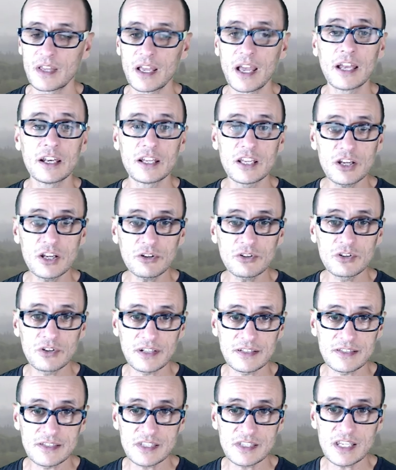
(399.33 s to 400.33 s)
And here you
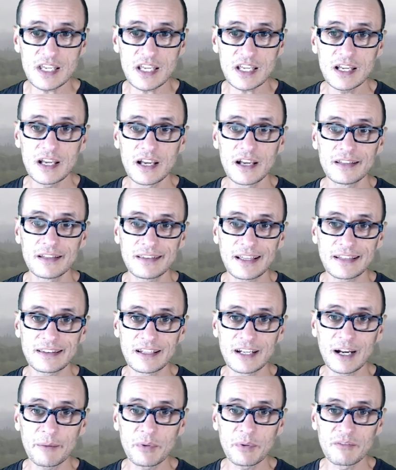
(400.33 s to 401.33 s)
can see that the
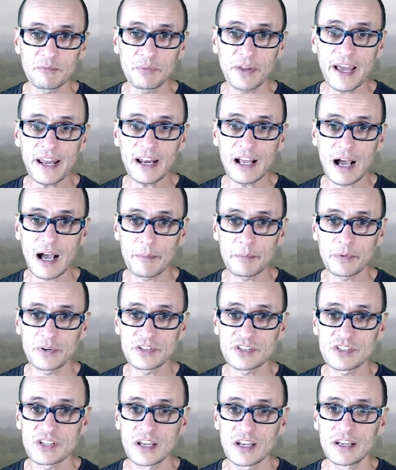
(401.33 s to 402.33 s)
number of plant
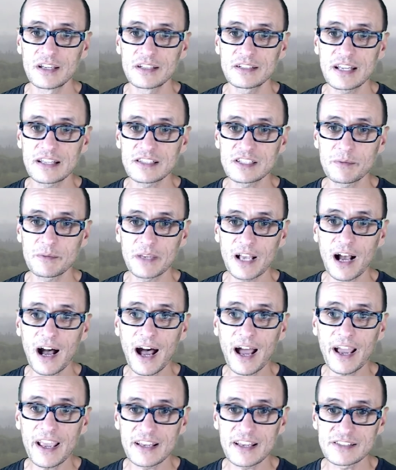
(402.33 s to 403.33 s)
hoppers tends to be
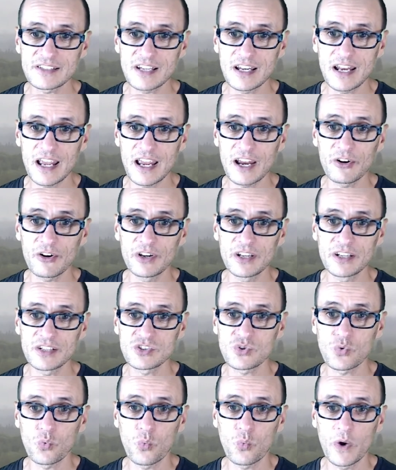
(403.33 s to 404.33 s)
highest in
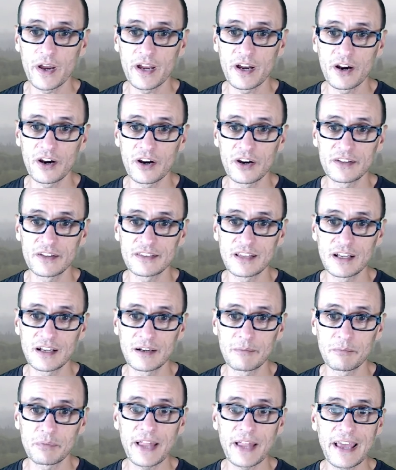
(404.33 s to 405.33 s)
areas where
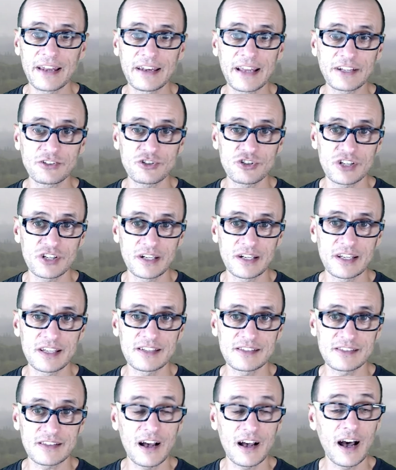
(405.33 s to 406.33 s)
the plant nitrogen
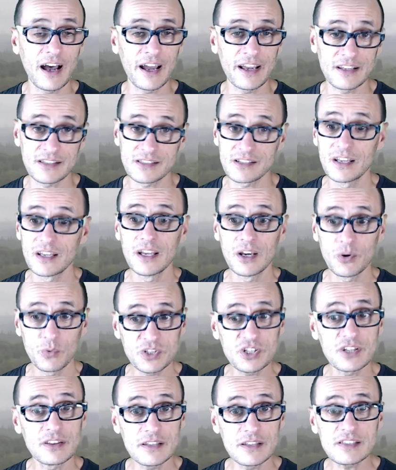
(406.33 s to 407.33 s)
is the highest,
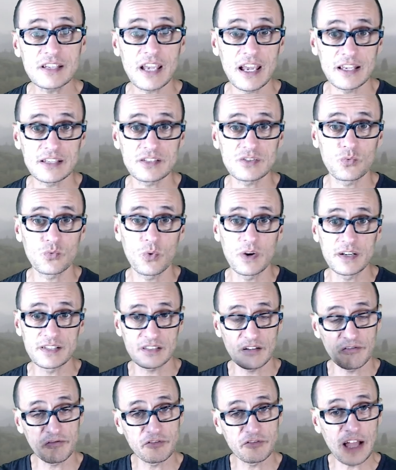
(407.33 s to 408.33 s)
which in this case was
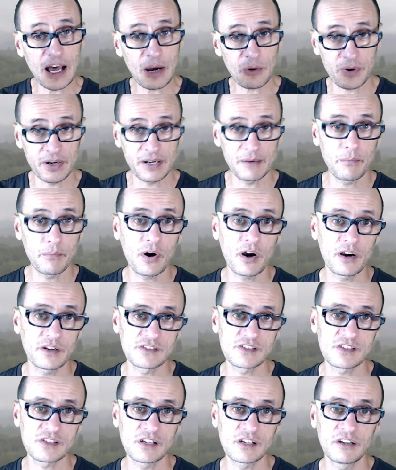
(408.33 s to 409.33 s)
the flowering
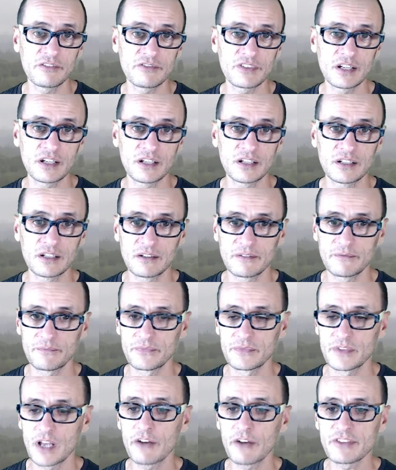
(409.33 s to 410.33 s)
parts of the,
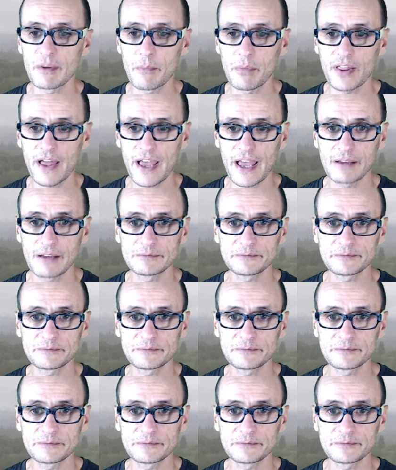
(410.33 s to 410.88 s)
of the plant.